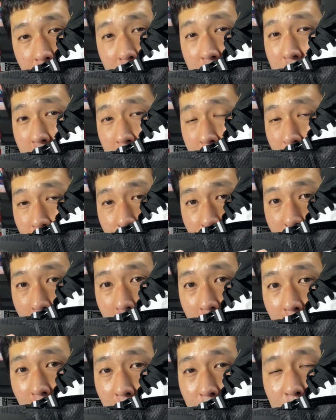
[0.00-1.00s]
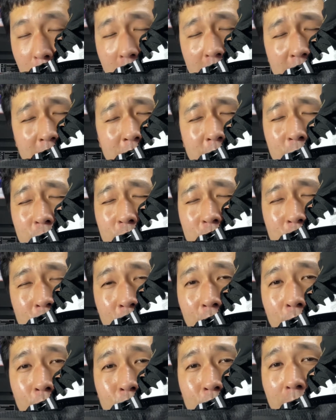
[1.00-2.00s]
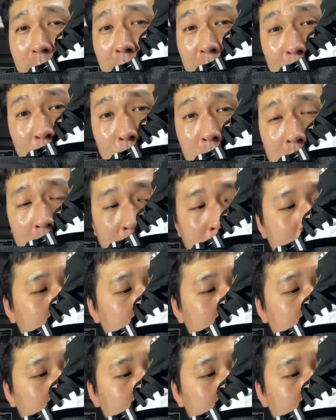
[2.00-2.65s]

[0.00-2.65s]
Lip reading: injected Phylon, but it's soft like lunar.